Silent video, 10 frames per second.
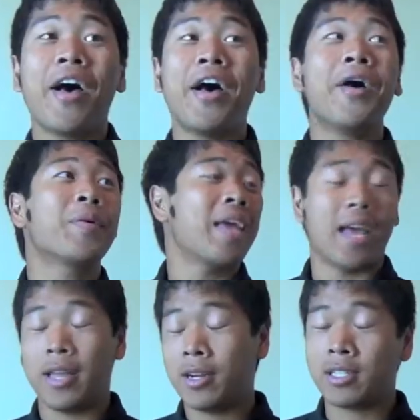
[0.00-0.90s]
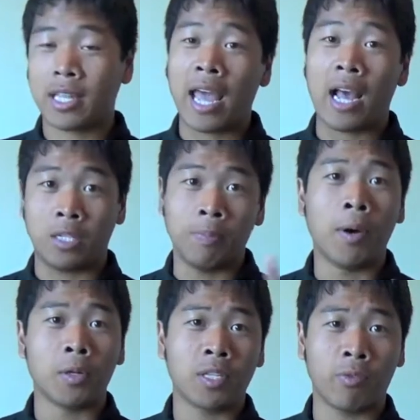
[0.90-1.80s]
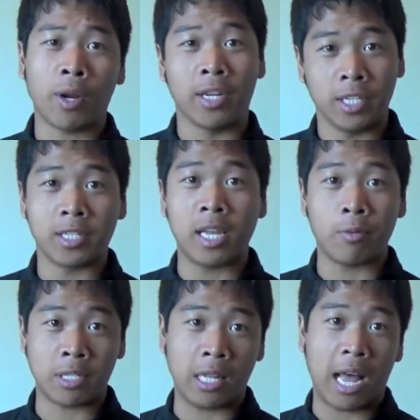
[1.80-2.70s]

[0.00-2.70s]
Okay, here's the catch. Most of what I just said was a